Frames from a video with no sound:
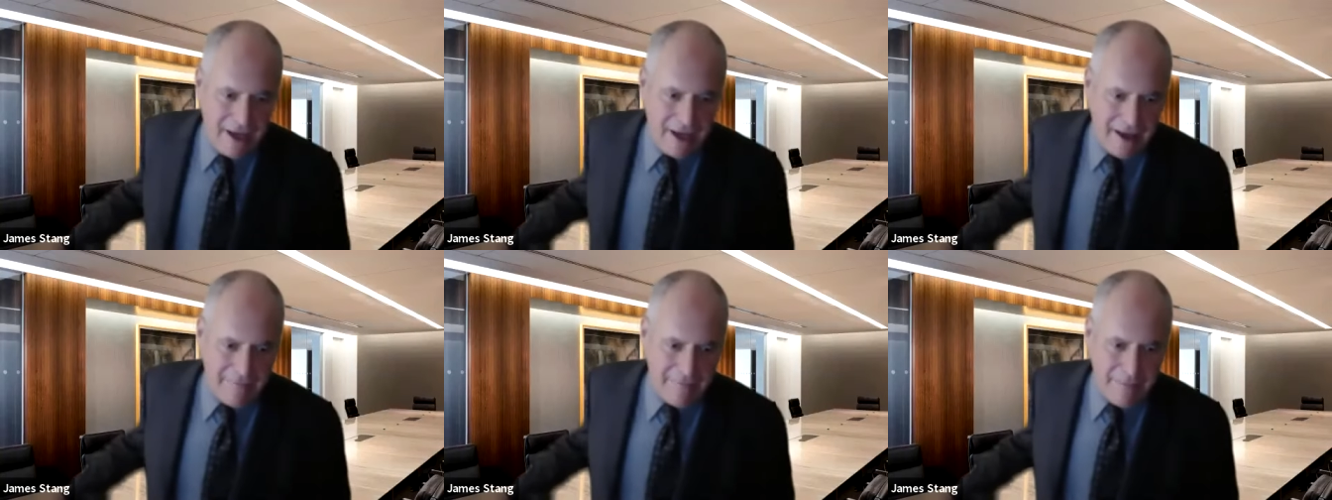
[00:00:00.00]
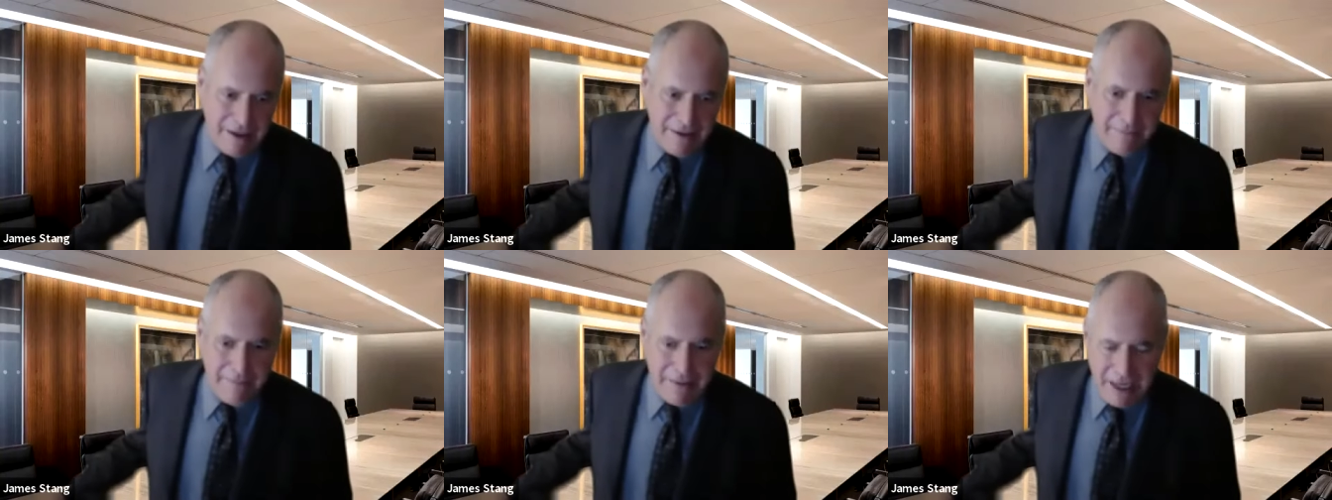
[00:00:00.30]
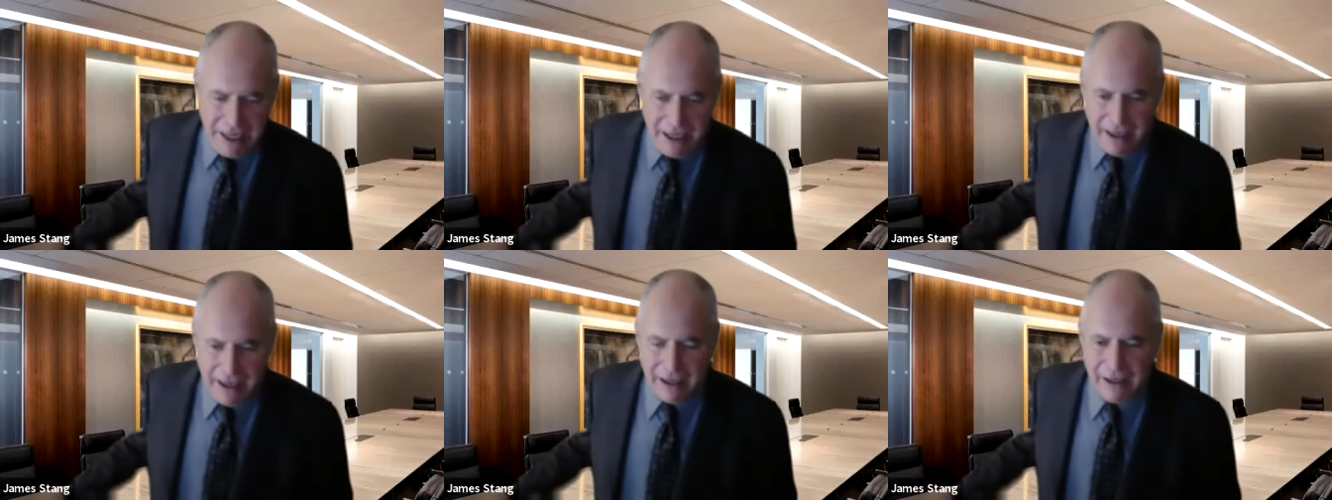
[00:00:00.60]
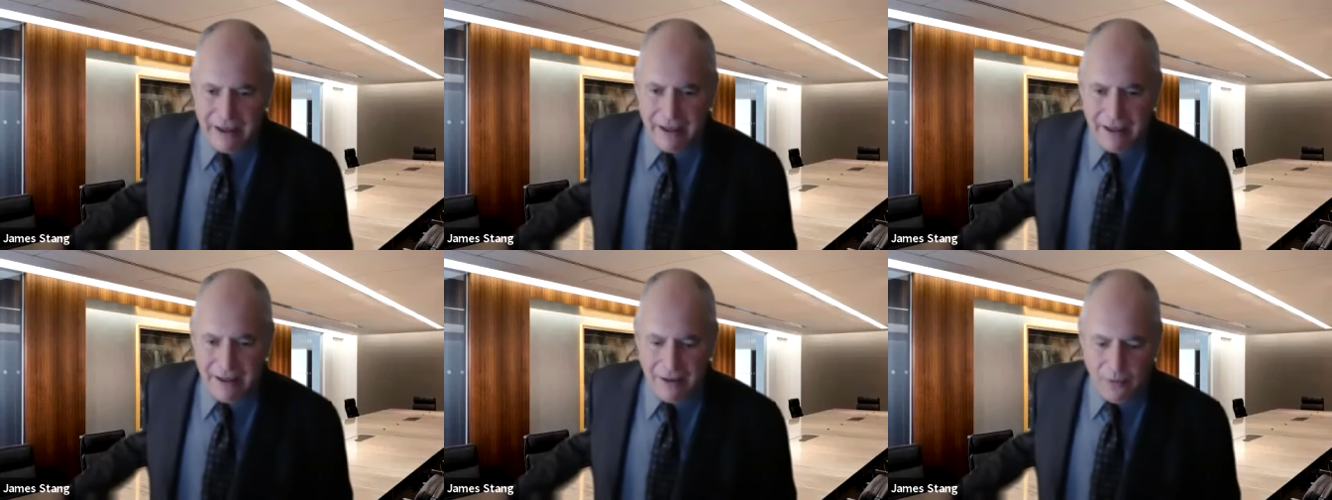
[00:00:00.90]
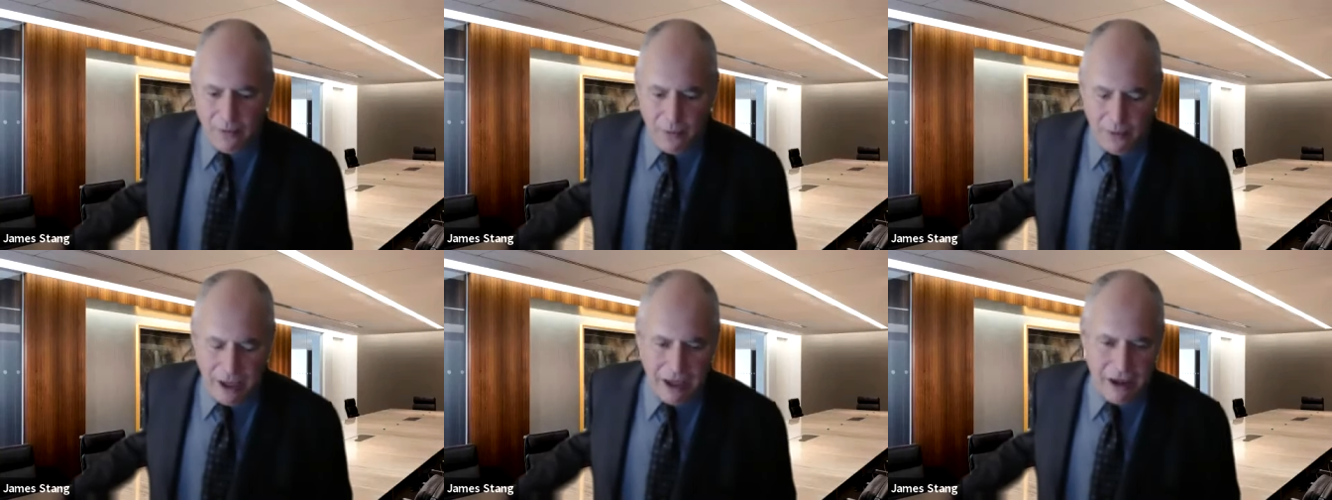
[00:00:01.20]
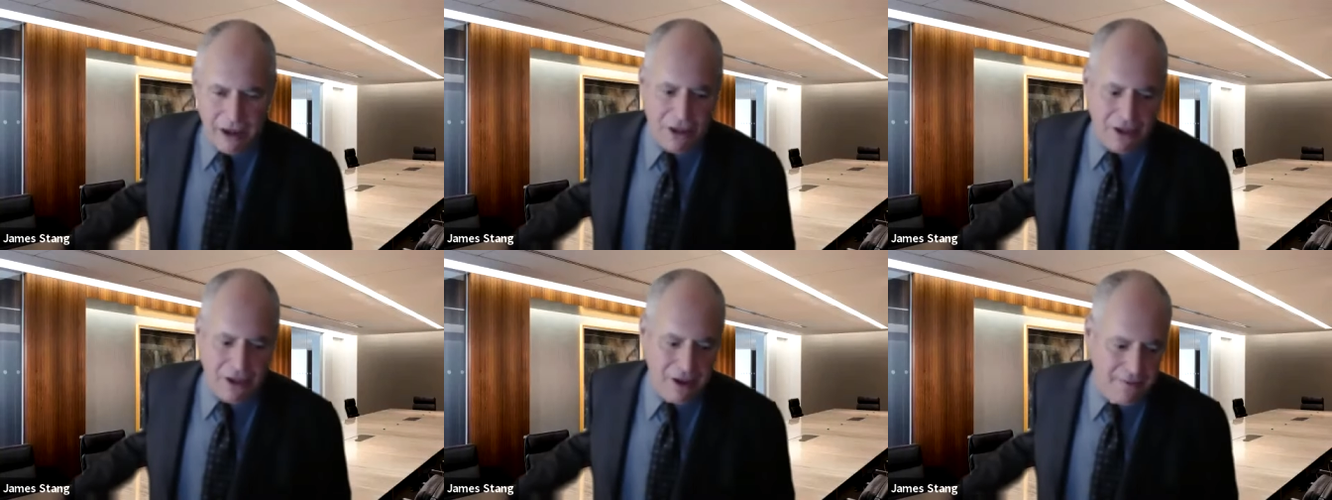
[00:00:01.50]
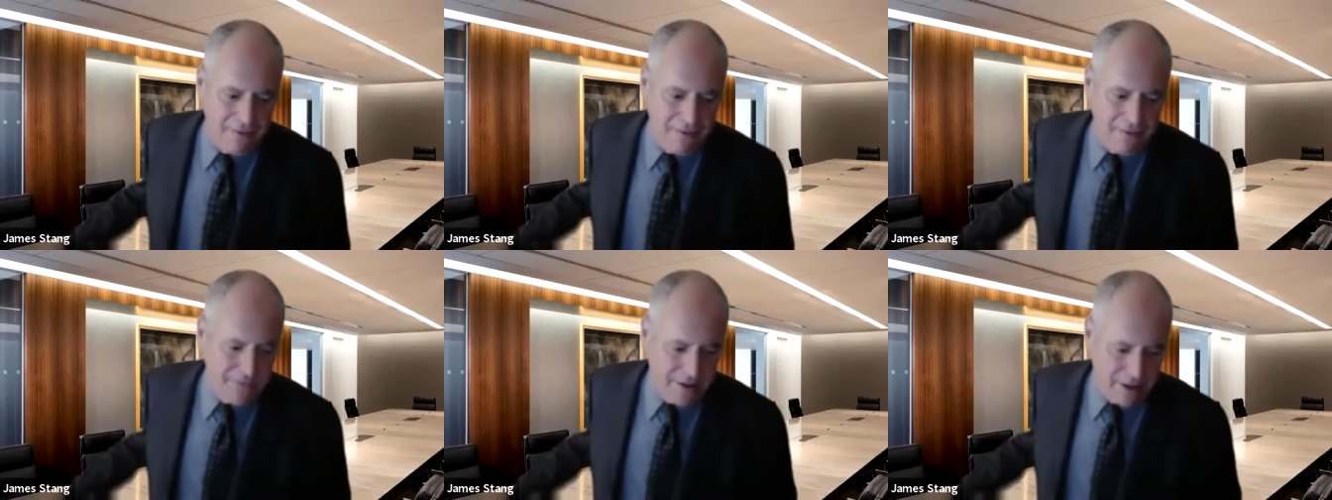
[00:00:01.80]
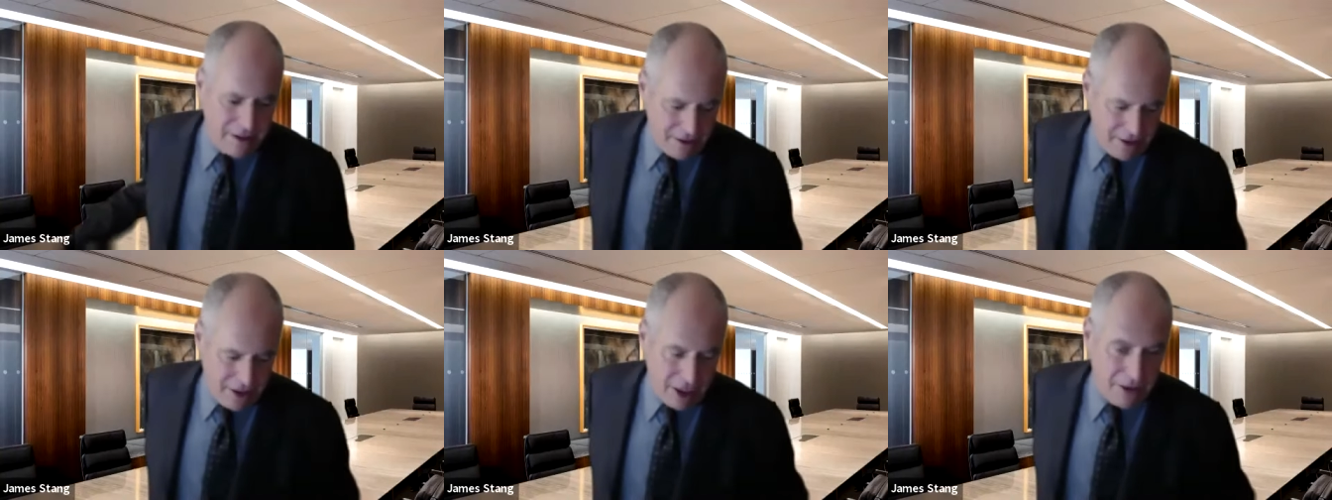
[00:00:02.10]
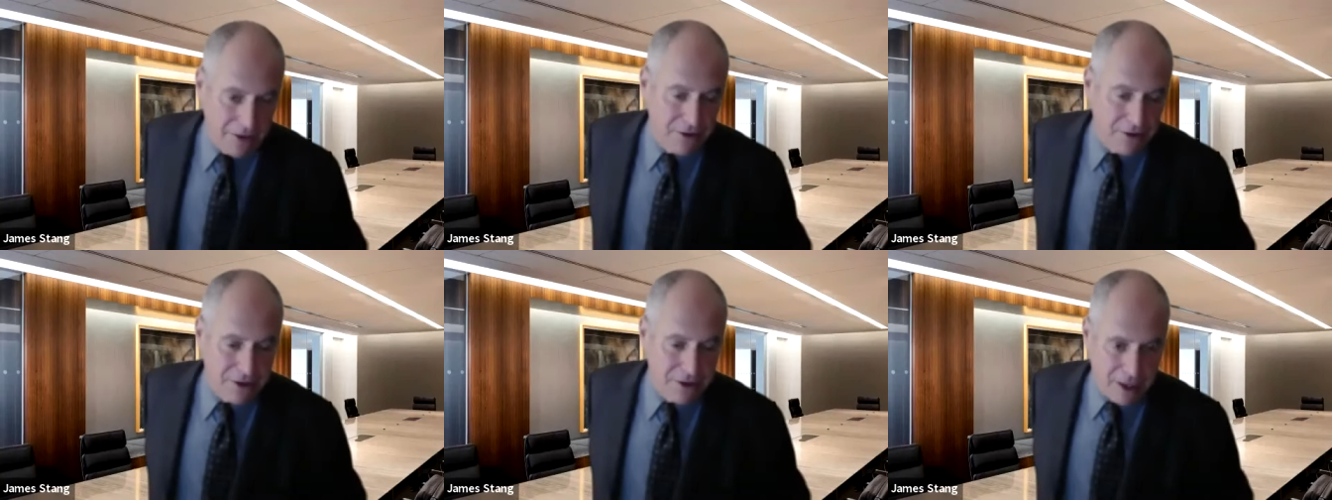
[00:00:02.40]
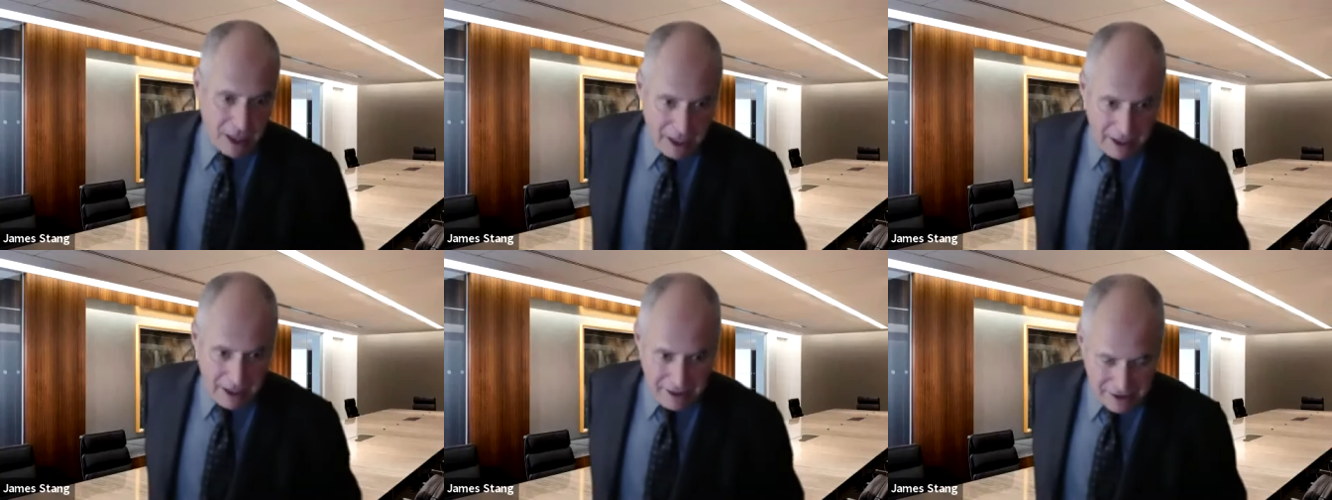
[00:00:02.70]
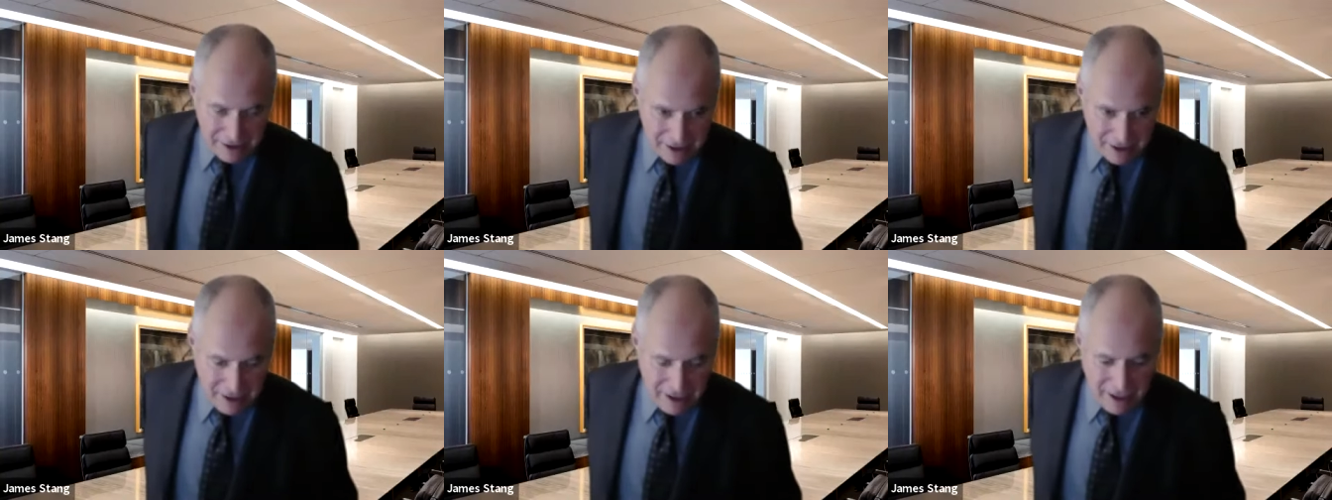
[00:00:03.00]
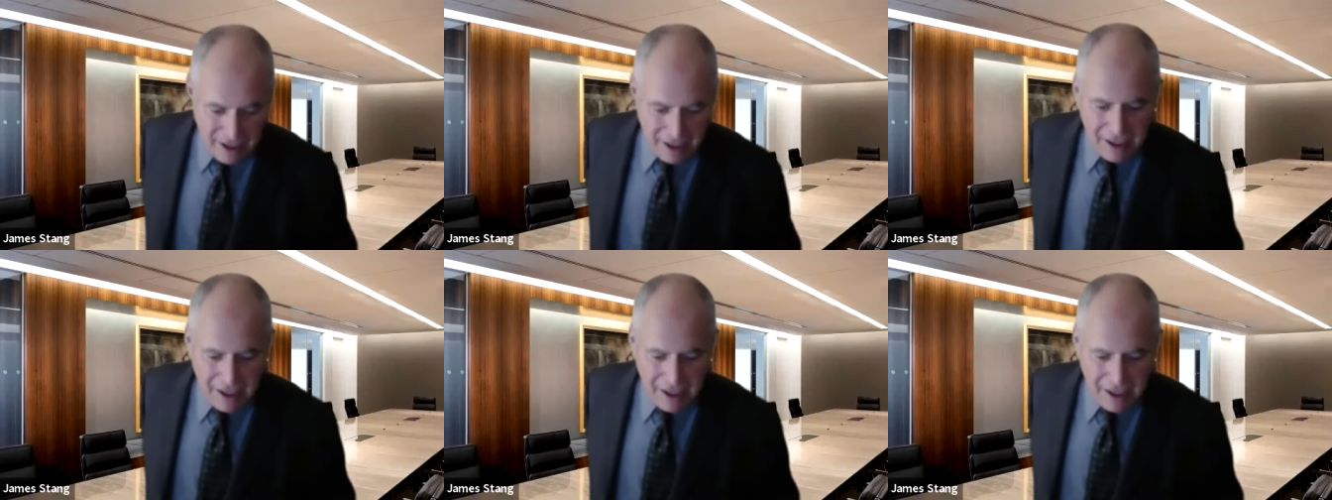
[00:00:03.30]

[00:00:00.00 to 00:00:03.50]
have been meeting with the other sides